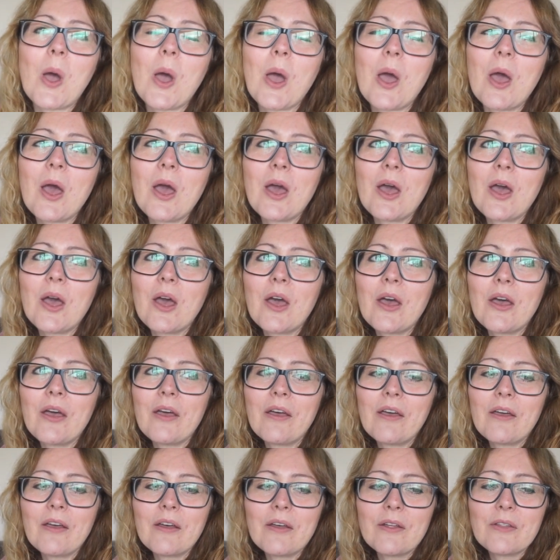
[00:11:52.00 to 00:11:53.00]

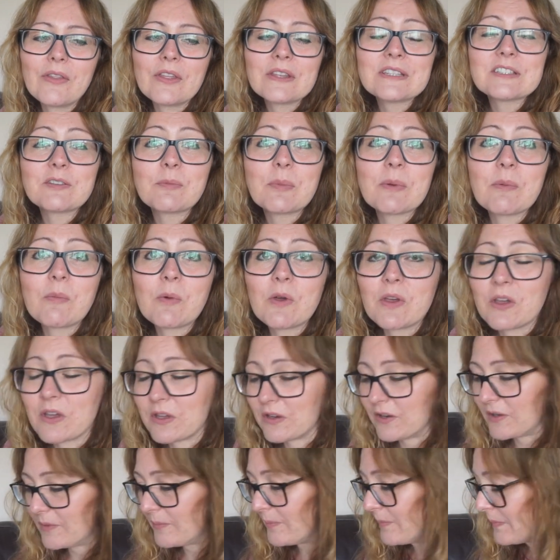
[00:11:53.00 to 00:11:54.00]
uh, things I've been
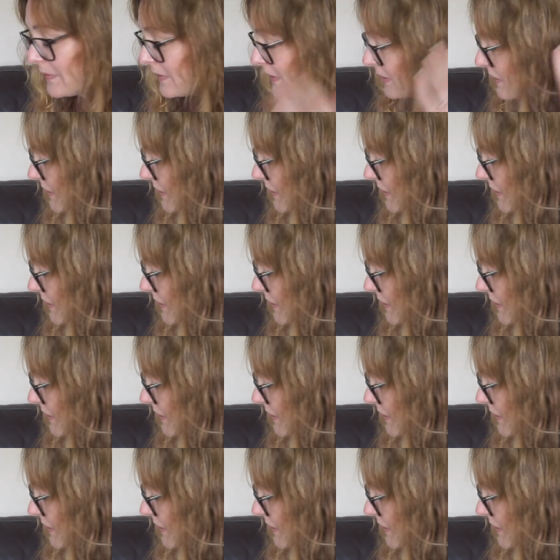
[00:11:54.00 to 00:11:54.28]
working on.